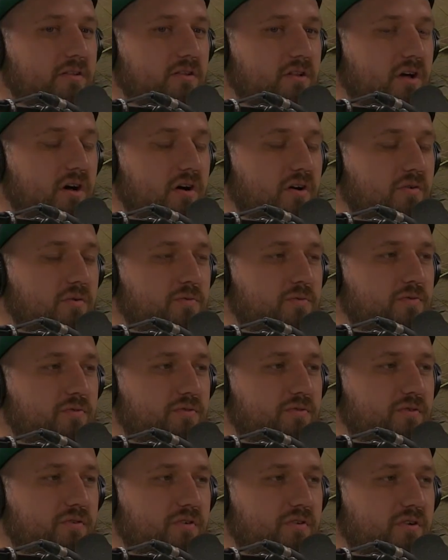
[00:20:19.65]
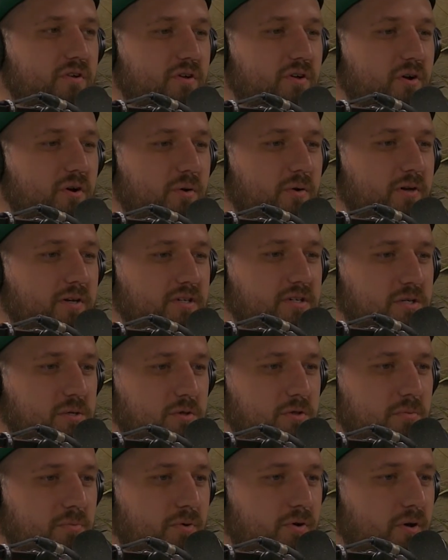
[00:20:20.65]
love going
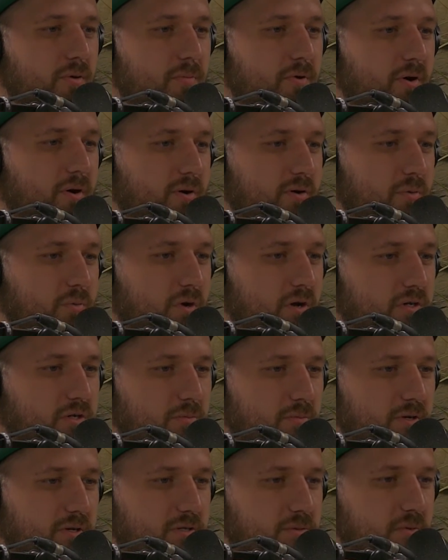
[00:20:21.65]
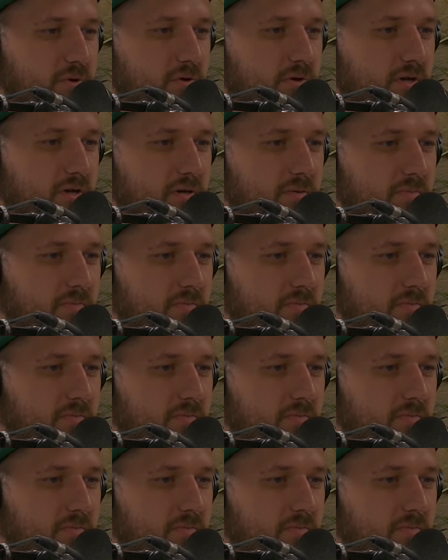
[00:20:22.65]
to the ballpark to watch a baseball game.